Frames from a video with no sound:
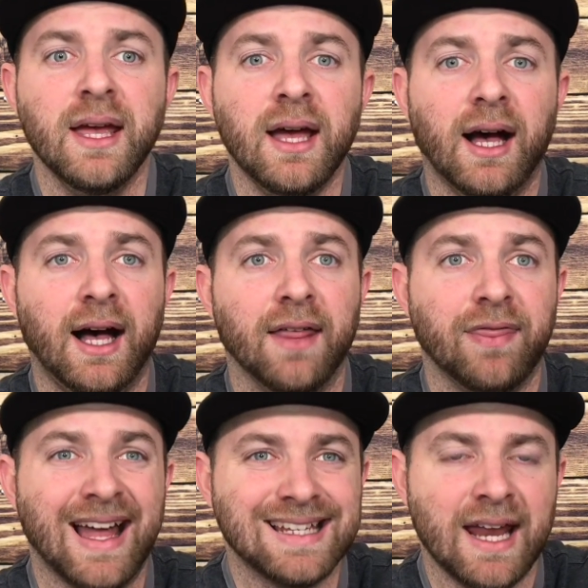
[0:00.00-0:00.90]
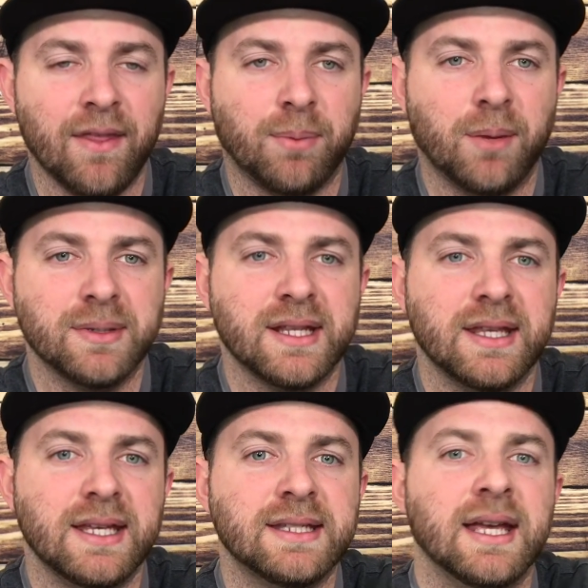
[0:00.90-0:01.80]
that's kind of the purpose of
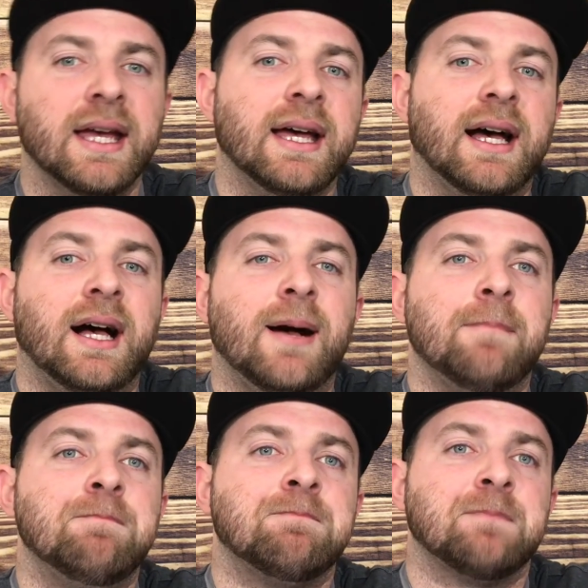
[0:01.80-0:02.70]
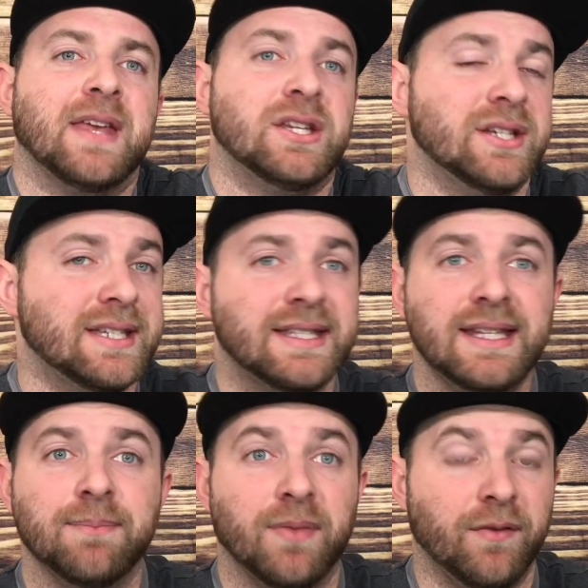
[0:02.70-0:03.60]
these. It's just to
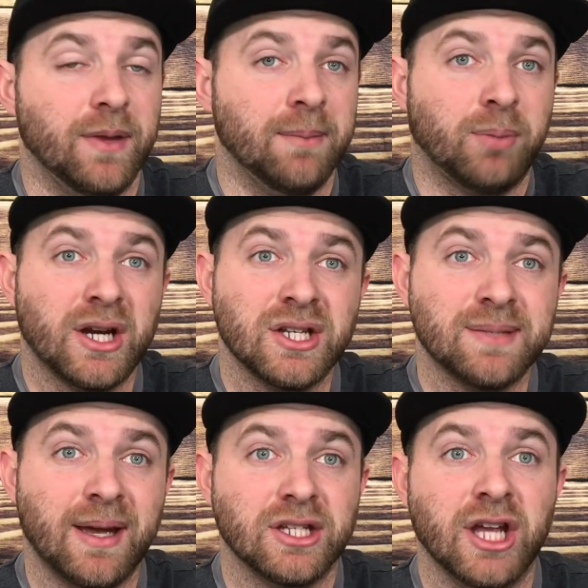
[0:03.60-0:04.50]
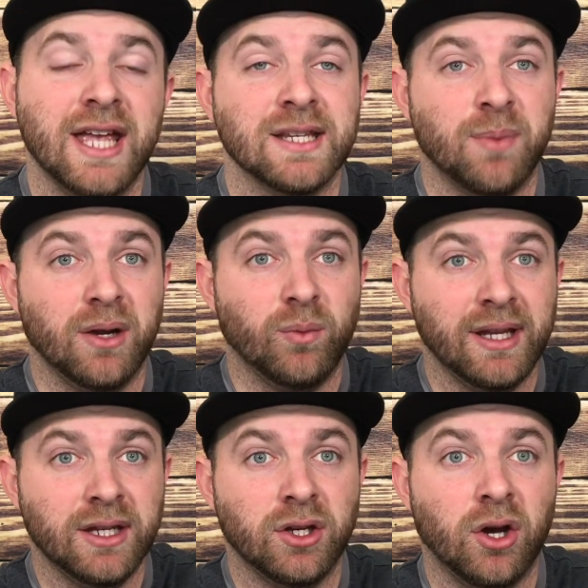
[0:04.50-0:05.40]
see. The impressions might change, but we
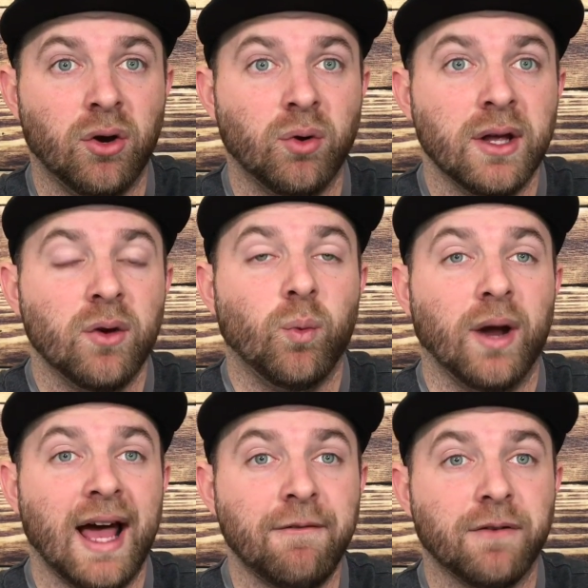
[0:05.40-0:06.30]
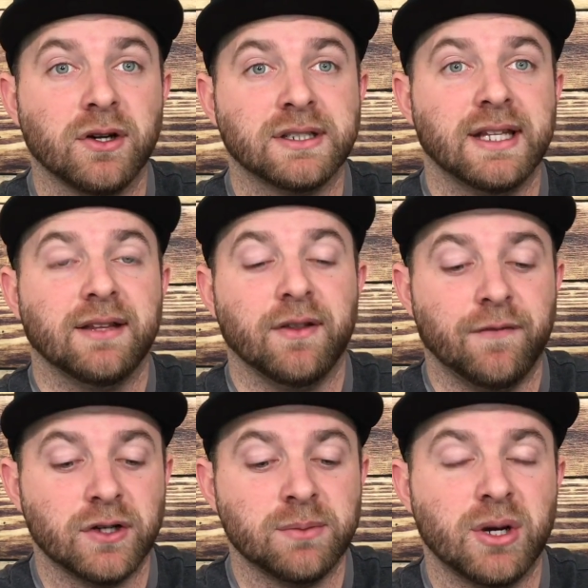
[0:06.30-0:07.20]
need to know what the
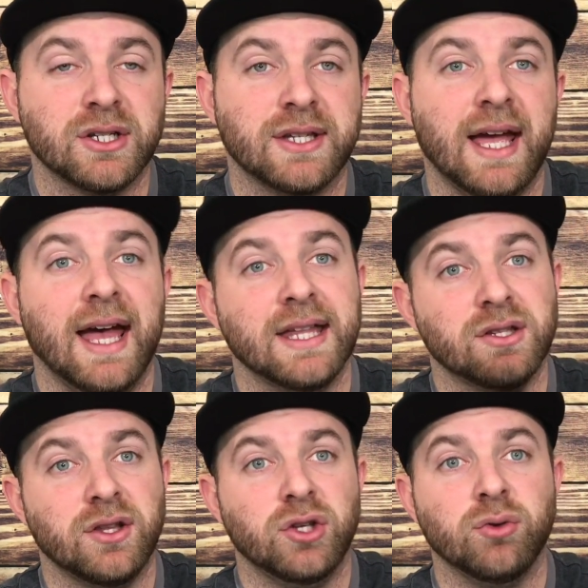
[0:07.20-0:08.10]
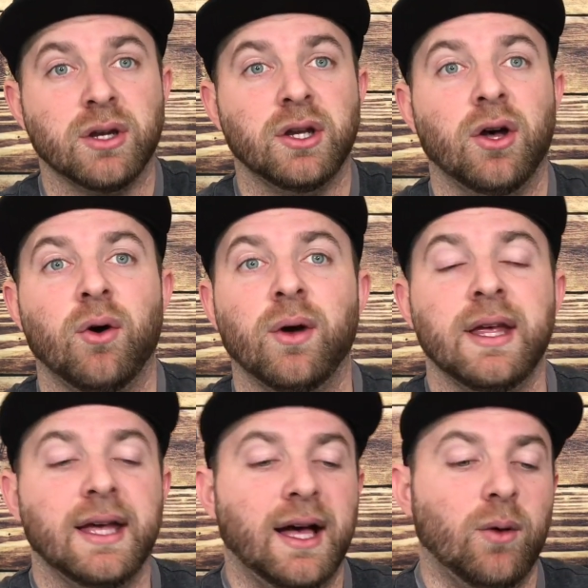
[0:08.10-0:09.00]
first impressions I had, so that you can know
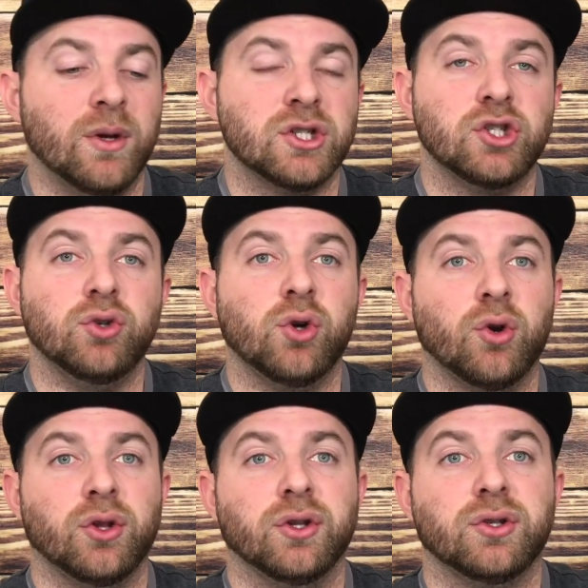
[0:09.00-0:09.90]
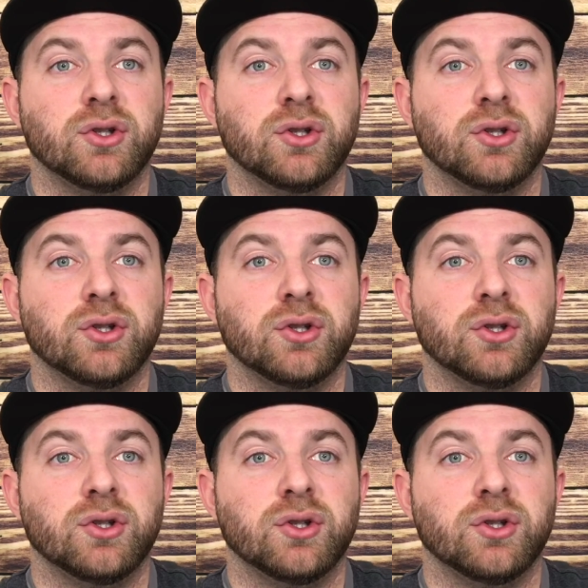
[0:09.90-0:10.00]
once you go to